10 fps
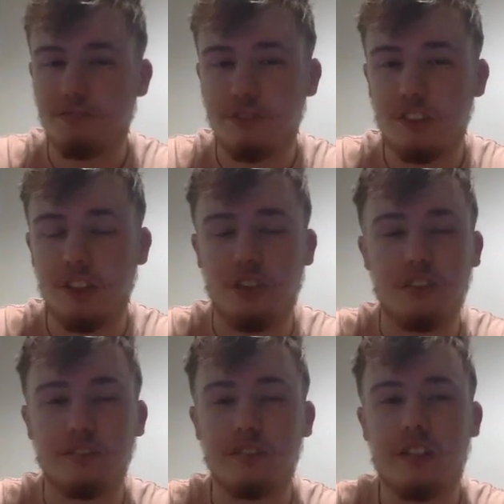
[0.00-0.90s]
you
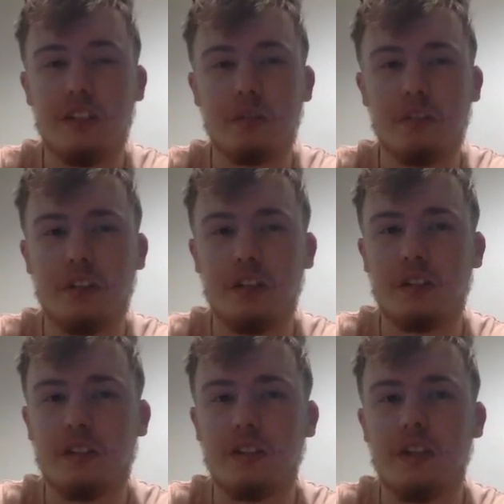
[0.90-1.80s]
know, it is what it is
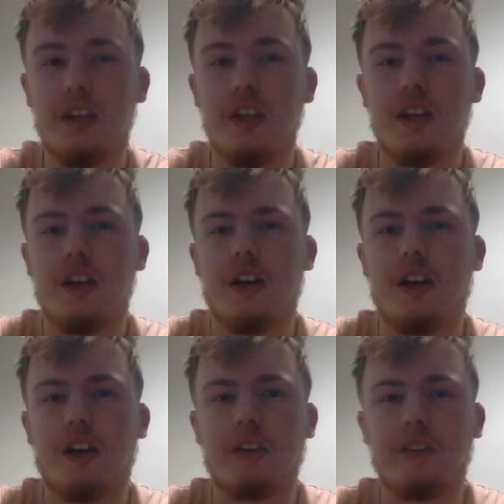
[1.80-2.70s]

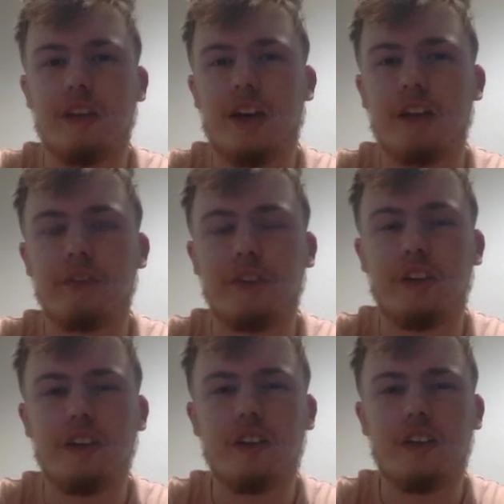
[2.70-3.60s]
with that.
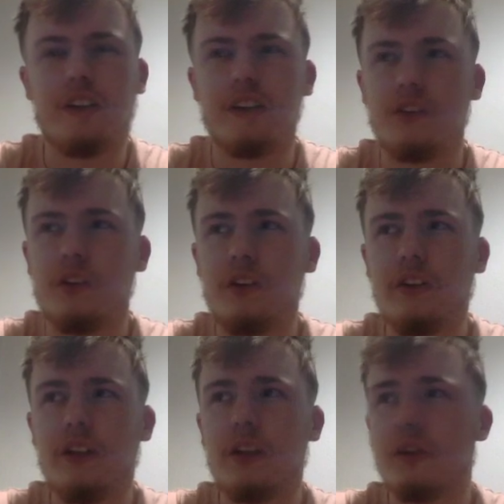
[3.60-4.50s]
But the only
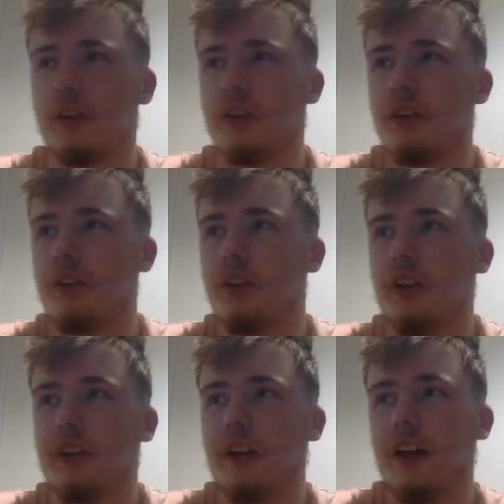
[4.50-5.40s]
thing is with this corona
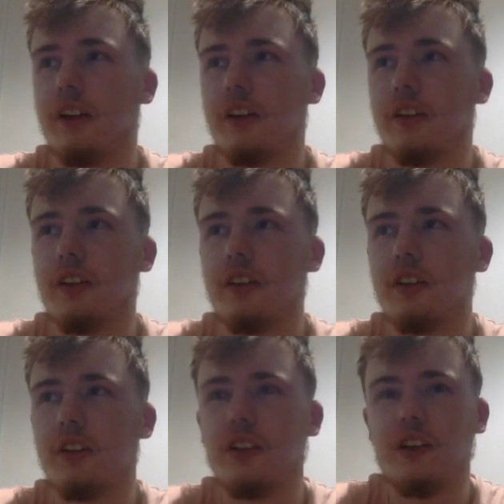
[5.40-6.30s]
is that
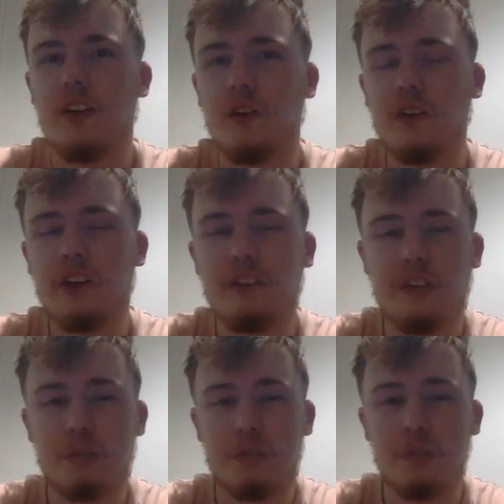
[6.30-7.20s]
it only
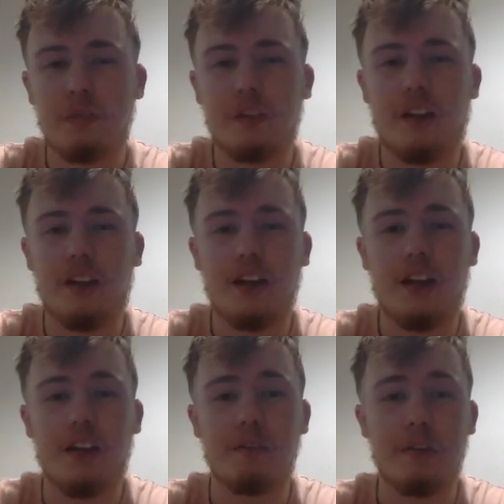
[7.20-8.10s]
affects people that
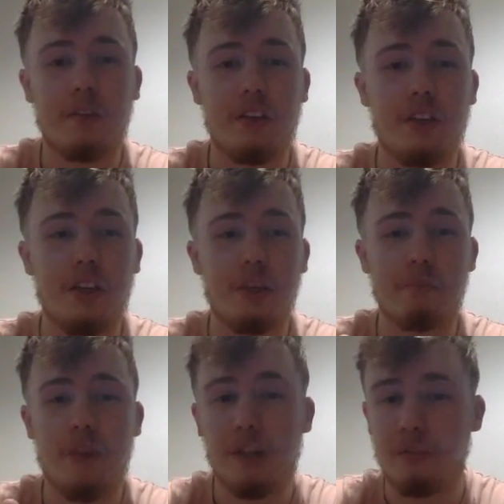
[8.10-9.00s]
have maybe a
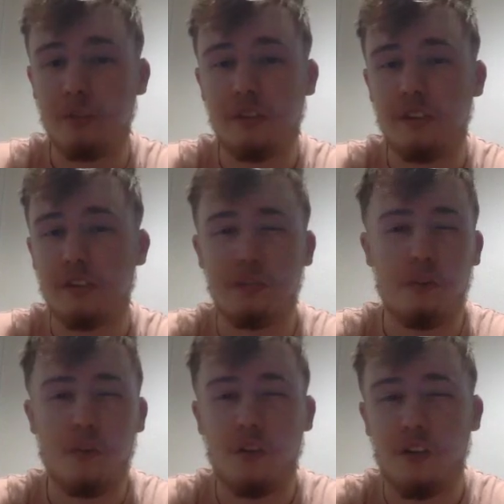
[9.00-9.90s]
bad immune system
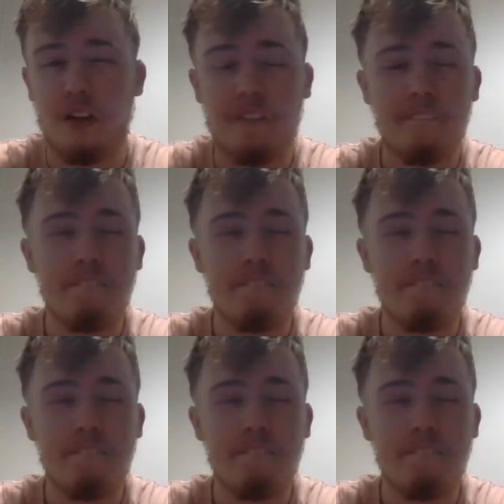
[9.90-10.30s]
or